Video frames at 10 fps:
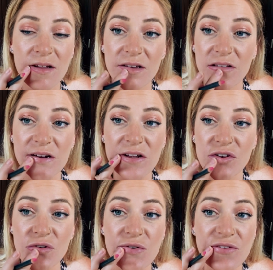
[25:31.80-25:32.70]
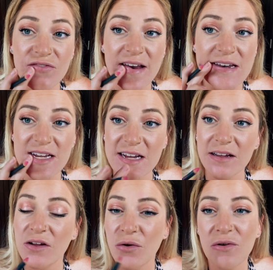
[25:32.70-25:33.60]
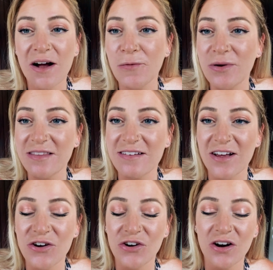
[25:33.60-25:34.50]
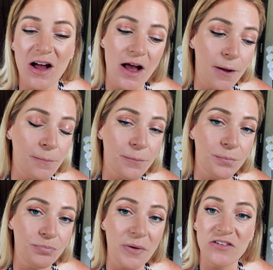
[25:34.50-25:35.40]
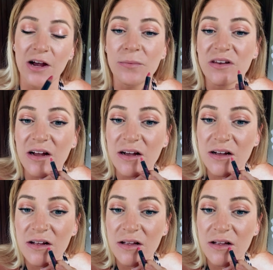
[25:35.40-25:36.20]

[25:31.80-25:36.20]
Just to control the Fenty, or I'll put this under my chapstick.